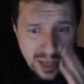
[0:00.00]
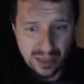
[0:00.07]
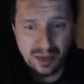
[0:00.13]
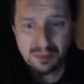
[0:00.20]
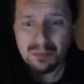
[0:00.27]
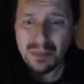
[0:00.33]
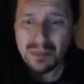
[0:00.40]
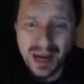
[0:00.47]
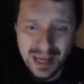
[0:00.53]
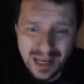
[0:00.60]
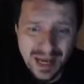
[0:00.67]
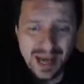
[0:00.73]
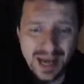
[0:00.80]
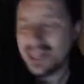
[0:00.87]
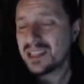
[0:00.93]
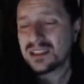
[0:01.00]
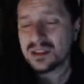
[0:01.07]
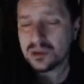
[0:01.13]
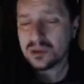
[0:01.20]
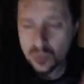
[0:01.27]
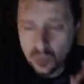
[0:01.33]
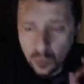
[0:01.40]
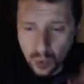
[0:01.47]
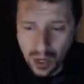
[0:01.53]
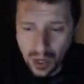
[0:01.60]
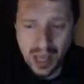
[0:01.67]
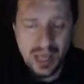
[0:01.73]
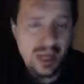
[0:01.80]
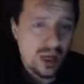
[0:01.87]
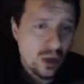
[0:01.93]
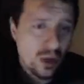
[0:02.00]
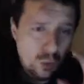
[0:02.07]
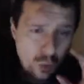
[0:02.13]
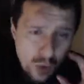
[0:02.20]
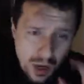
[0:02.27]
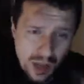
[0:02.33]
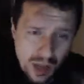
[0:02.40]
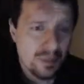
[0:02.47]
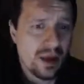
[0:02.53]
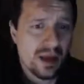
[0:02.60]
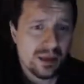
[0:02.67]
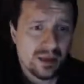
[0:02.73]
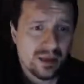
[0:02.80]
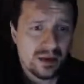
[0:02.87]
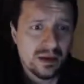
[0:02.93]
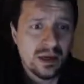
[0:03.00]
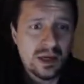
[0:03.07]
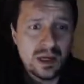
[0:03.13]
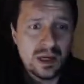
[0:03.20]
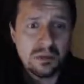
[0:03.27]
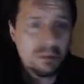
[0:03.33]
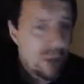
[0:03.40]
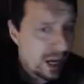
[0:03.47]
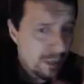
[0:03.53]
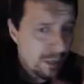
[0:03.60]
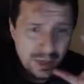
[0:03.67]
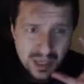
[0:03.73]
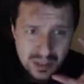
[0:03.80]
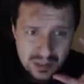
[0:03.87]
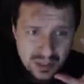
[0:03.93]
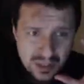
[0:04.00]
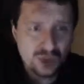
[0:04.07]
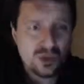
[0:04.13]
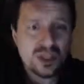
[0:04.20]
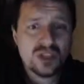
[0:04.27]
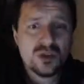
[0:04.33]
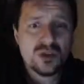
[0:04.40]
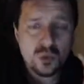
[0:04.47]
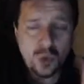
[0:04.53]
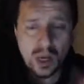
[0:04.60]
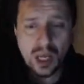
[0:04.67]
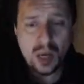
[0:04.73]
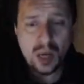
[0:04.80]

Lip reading: My gun is way better. My penetration is way